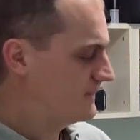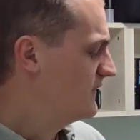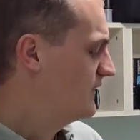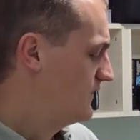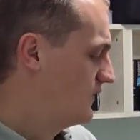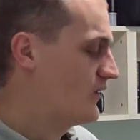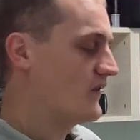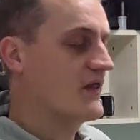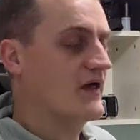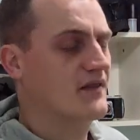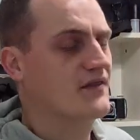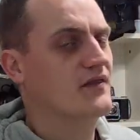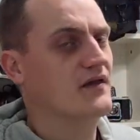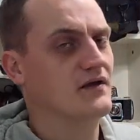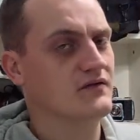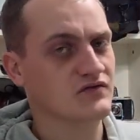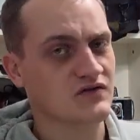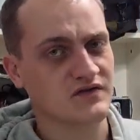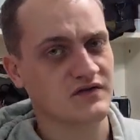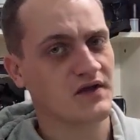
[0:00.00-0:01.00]
not that
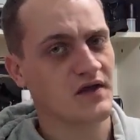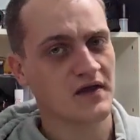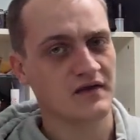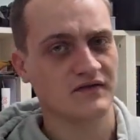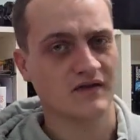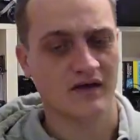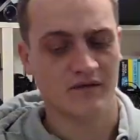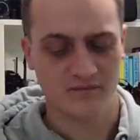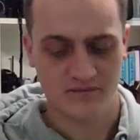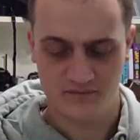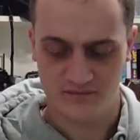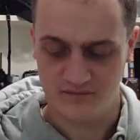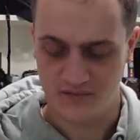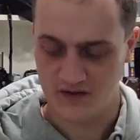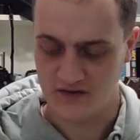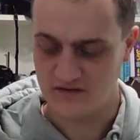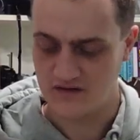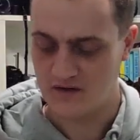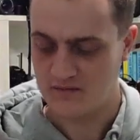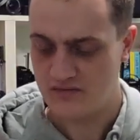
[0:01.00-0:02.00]
thing, just in case that
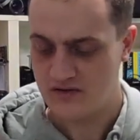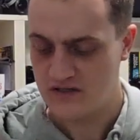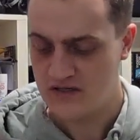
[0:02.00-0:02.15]
buggers up.